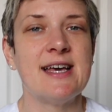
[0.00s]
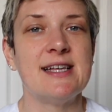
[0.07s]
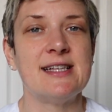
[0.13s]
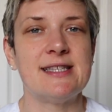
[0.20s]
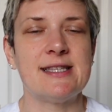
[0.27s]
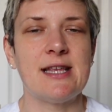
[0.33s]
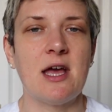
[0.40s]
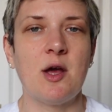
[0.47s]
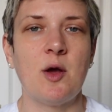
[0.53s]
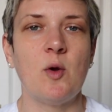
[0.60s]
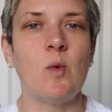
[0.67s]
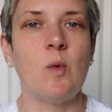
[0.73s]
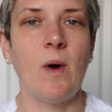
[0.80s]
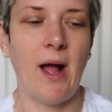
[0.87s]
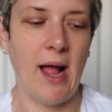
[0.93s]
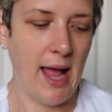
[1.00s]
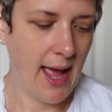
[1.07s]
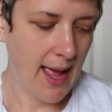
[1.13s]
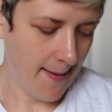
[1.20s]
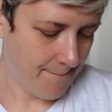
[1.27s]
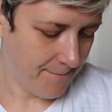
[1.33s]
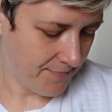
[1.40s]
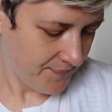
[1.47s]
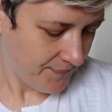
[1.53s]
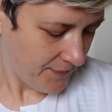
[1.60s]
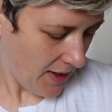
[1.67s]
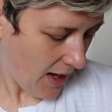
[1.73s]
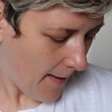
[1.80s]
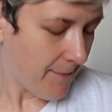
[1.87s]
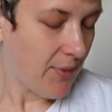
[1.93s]
So but
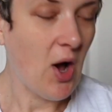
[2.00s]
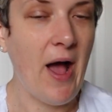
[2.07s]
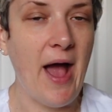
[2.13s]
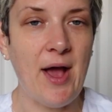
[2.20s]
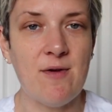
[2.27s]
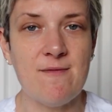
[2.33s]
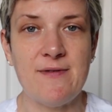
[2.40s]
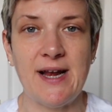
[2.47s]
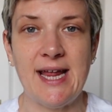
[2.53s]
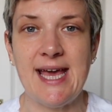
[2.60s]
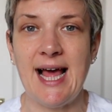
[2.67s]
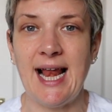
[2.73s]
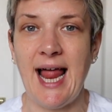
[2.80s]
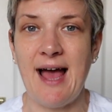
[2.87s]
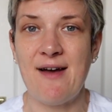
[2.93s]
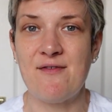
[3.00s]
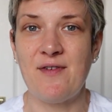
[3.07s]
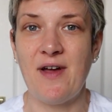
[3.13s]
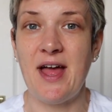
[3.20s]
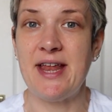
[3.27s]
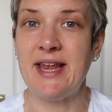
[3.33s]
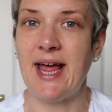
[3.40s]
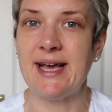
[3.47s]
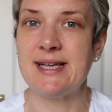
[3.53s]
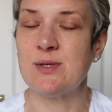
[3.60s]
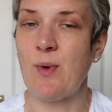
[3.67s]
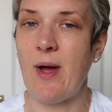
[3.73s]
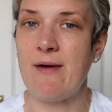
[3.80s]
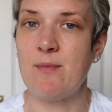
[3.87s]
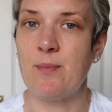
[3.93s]
hopefully I'll have a nice
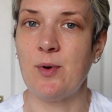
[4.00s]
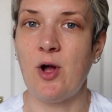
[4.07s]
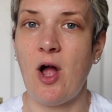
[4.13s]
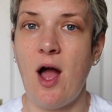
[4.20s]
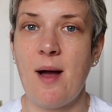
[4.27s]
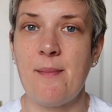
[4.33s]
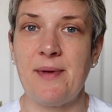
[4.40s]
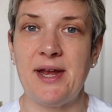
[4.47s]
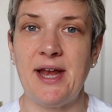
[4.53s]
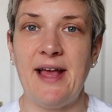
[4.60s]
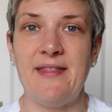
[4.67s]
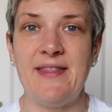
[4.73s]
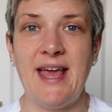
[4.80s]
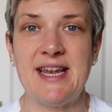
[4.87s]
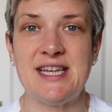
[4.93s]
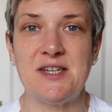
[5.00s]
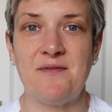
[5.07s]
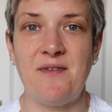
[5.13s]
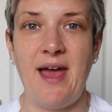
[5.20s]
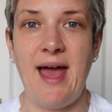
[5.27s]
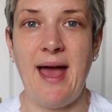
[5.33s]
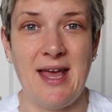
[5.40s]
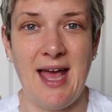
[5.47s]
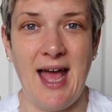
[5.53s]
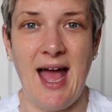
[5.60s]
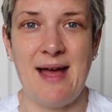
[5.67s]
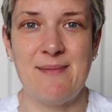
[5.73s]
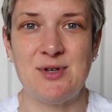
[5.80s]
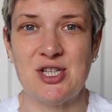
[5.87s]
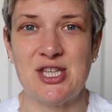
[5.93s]
wearable garment at the end of it.
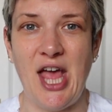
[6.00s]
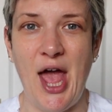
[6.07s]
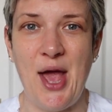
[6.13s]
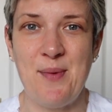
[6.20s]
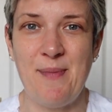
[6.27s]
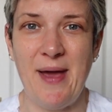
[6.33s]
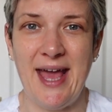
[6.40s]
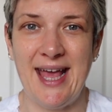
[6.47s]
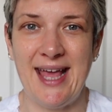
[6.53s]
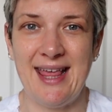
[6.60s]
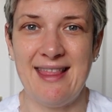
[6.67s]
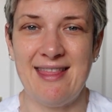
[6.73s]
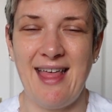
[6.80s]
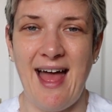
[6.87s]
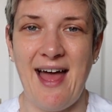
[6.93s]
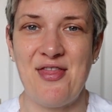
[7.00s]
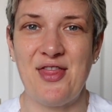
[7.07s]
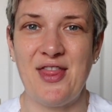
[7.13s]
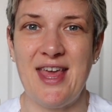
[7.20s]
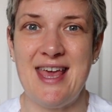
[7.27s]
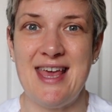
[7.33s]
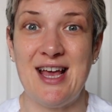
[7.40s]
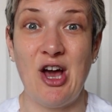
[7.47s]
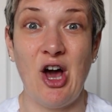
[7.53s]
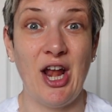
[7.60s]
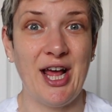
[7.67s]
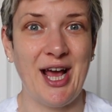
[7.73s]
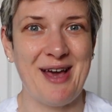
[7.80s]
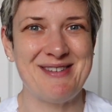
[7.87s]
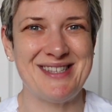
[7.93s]
I'm just hoping that the
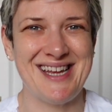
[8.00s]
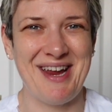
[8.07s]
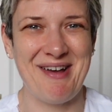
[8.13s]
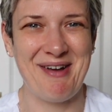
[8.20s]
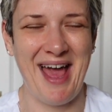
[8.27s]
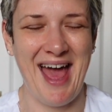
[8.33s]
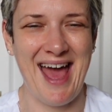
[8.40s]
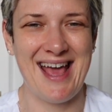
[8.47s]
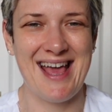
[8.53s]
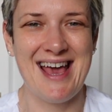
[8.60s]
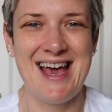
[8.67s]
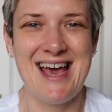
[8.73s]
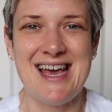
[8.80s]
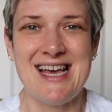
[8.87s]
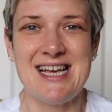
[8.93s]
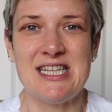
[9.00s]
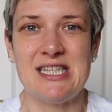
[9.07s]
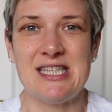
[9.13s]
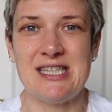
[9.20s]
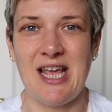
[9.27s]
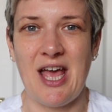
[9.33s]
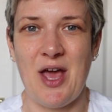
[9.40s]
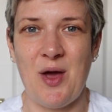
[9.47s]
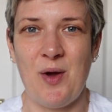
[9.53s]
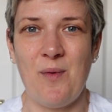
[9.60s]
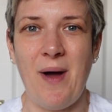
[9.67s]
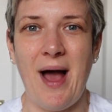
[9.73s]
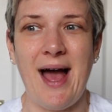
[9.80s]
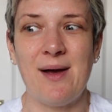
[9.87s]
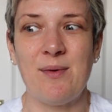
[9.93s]
collar goes in okay.
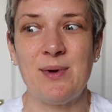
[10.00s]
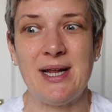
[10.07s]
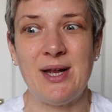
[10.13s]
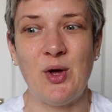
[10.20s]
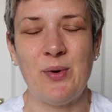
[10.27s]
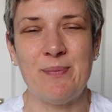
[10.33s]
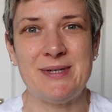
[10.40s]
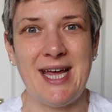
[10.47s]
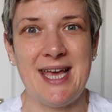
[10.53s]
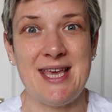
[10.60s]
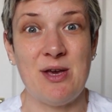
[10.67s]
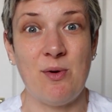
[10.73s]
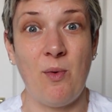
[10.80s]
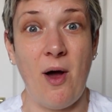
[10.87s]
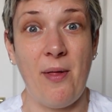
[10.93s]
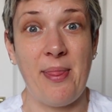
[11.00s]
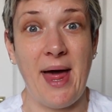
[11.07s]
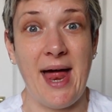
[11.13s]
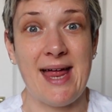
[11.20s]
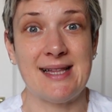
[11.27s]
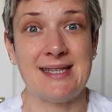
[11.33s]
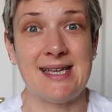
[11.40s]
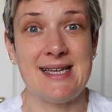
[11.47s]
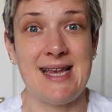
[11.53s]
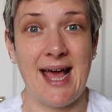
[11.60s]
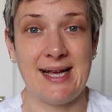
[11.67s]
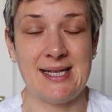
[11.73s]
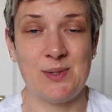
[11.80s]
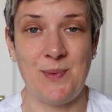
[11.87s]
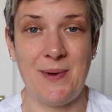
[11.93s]
So I will update you on that
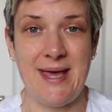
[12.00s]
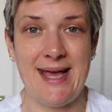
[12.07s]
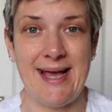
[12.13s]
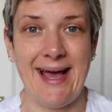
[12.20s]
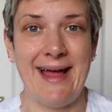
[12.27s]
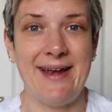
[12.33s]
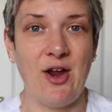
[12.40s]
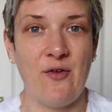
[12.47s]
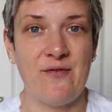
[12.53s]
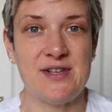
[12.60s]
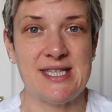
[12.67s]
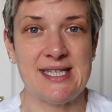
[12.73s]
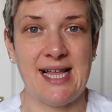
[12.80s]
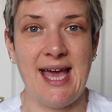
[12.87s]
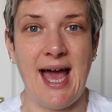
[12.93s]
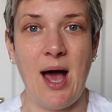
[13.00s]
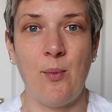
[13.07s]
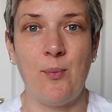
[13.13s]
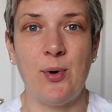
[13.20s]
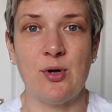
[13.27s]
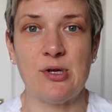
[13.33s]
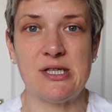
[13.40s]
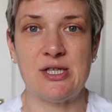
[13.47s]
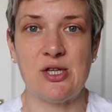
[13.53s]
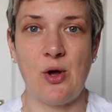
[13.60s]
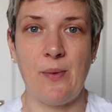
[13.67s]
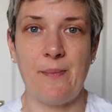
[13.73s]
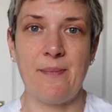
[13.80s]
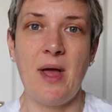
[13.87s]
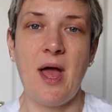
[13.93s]
next week, and obviously I'll put
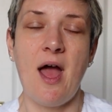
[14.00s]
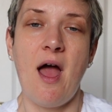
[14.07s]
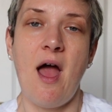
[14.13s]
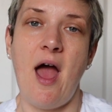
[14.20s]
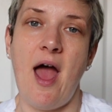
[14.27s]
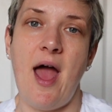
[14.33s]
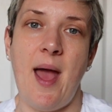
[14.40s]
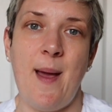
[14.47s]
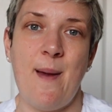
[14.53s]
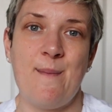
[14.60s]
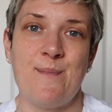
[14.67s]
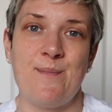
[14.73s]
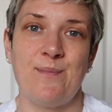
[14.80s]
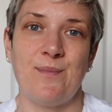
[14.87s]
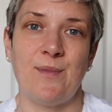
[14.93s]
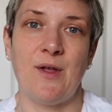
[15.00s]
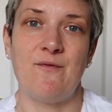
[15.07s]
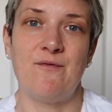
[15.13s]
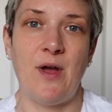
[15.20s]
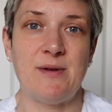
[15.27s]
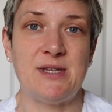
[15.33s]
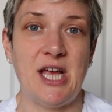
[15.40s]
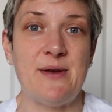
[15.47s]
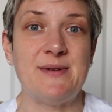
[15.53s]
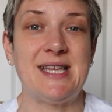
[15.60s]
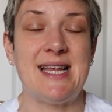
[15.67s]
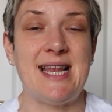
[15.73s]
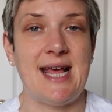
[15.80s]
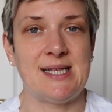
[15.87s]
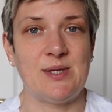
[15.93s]
some photos
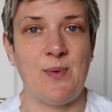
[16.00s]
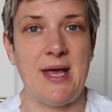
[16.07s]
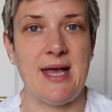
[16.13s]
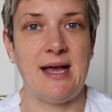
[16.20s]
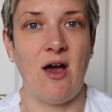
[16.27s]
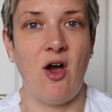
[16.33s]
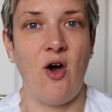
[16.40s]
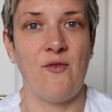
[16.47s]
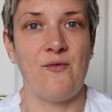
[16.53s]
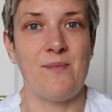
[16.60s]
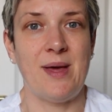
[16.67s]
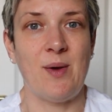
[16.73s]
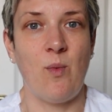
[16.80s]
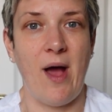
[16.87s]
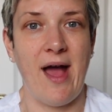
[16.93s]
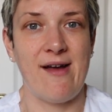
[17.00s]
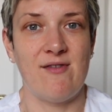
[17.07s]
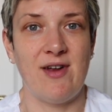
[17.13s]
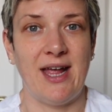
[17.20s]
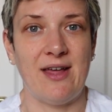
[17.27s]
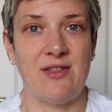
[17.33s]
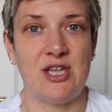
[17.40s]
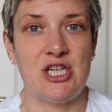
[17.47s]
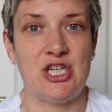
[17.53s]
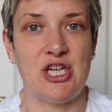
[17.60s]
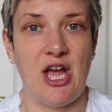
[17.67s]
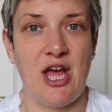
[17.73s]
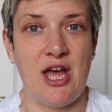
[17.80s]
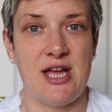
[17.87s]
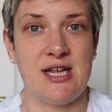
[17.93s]
in next week of me wearing the
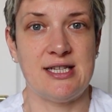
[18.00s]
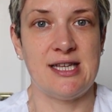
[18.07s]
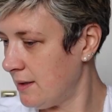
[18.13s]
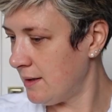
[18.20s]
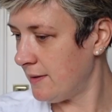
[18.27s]
shirt.